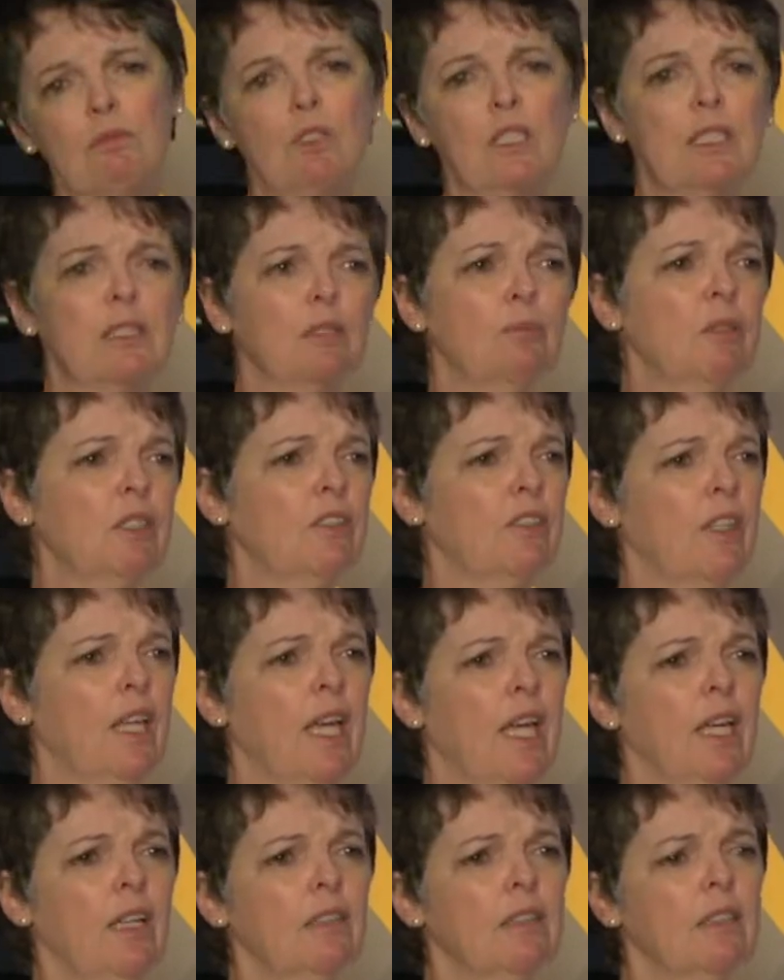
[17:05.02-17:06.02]
dismiss
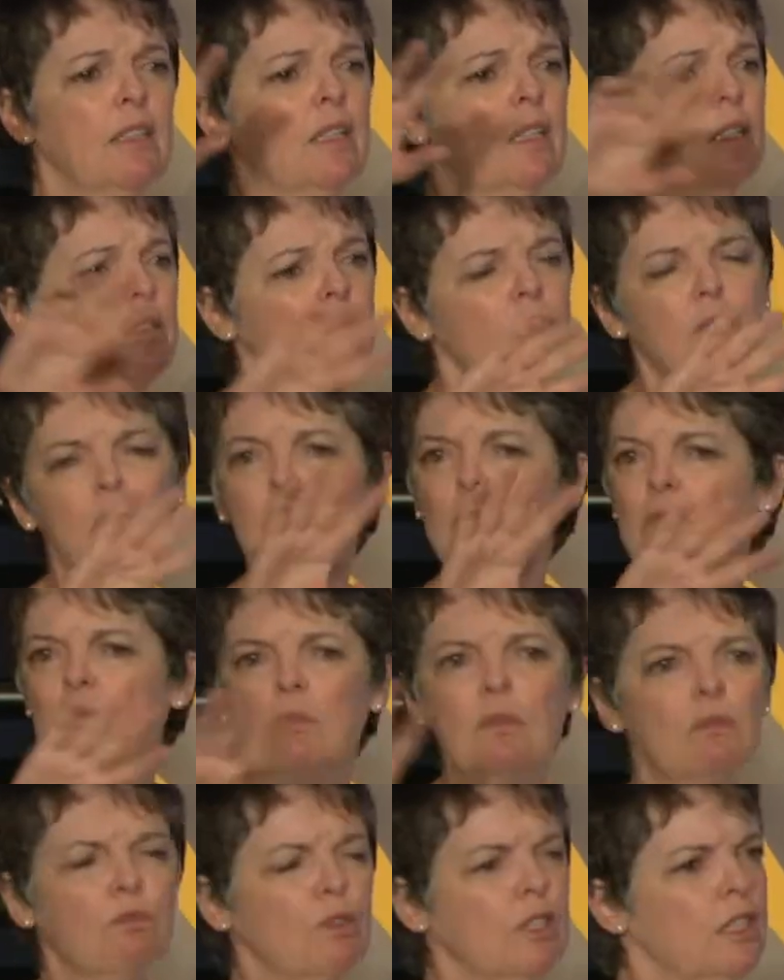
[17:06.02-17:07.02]
that.
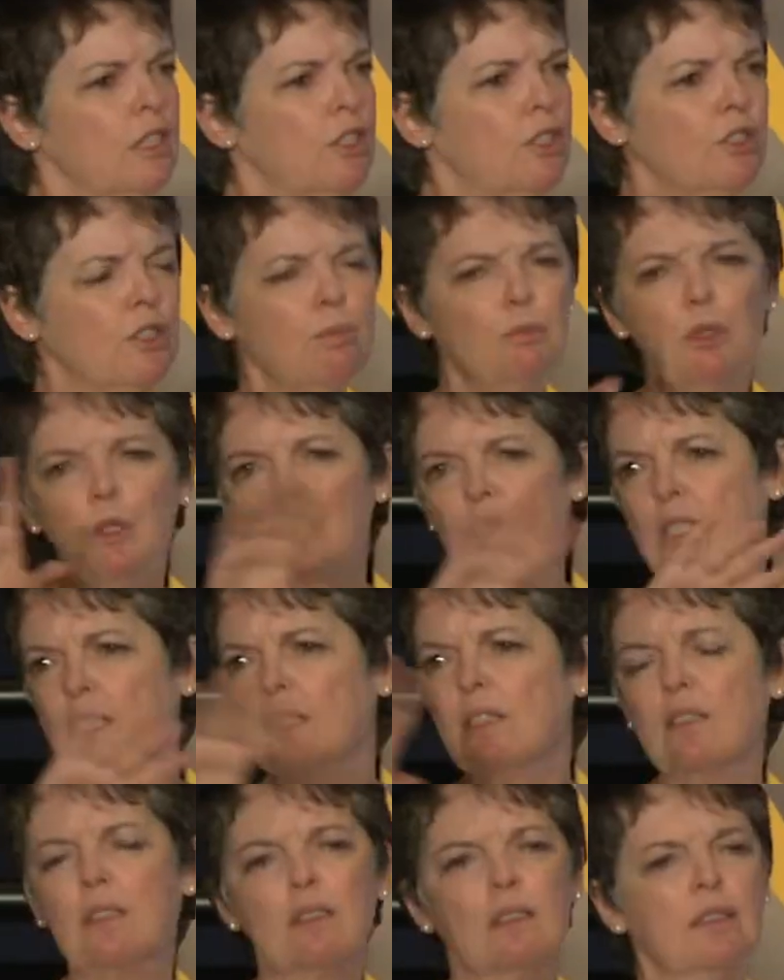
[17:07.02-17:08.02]
Religious music,
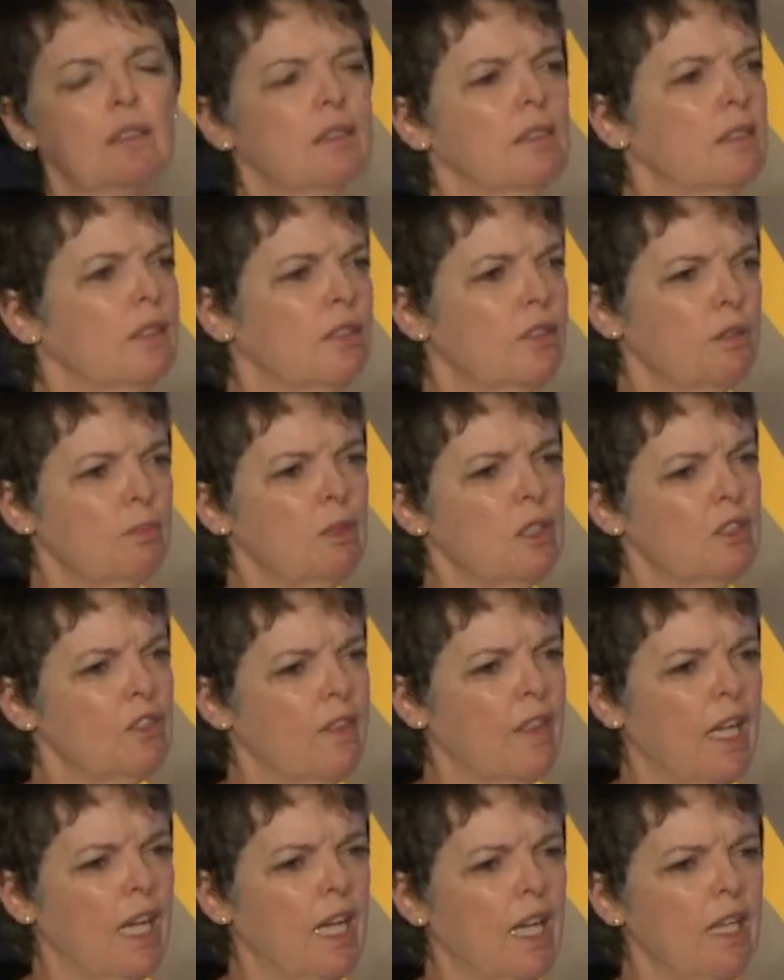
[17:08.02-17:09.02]
dismiss
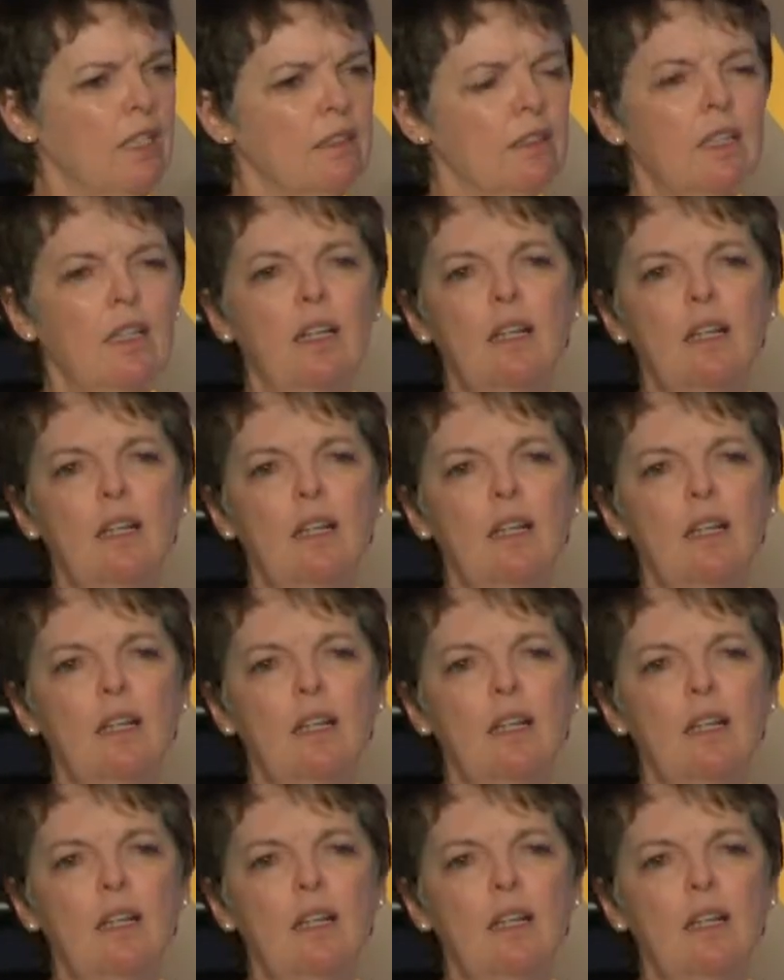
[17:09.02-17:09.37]
that.